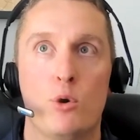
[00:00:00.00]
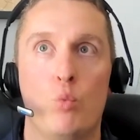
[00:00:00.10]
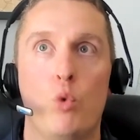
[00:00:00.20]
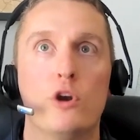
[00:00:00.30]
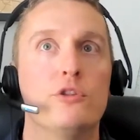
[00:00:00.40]

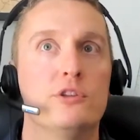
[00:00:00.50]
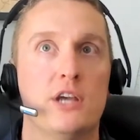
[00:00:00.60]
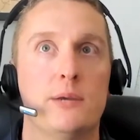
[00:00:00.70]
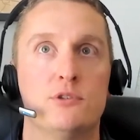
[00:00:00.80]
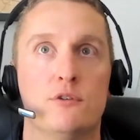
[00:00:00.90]
what are the
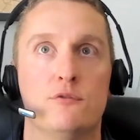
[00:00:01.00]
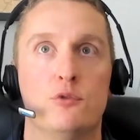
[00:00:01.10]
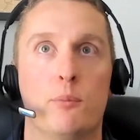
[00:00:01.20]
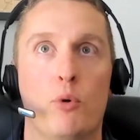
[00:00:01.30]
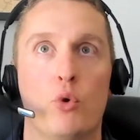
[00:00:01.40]
types of
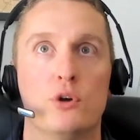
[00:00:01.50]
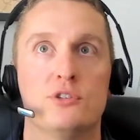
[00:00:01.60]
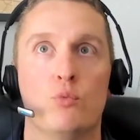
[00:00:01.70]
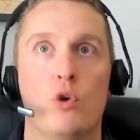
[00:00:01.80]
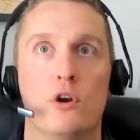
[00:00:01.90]

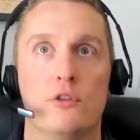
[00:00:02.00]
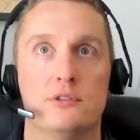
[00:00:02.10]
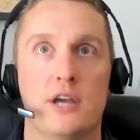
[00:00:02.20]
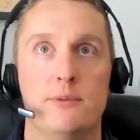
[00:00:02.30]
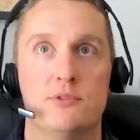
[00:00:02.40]
reports and what are the
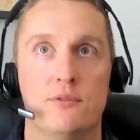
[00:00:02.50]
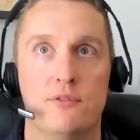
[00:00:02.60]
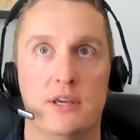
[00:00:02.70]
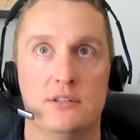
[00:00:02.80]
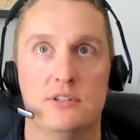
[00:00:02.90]
types of
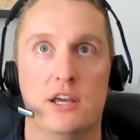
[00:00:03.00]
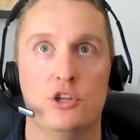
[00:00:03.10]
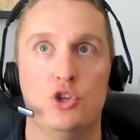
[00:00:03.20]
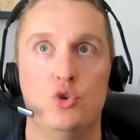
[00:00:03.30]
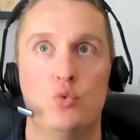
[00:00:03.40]
things that
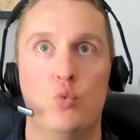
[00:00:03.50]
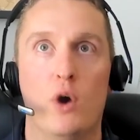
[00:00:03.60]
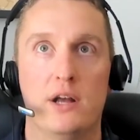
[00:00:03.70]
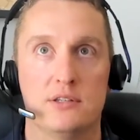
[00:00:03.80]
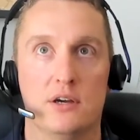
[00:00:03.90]
you
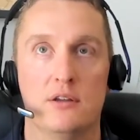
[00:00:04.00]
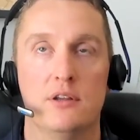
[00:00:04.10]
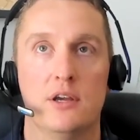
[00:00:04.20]
want to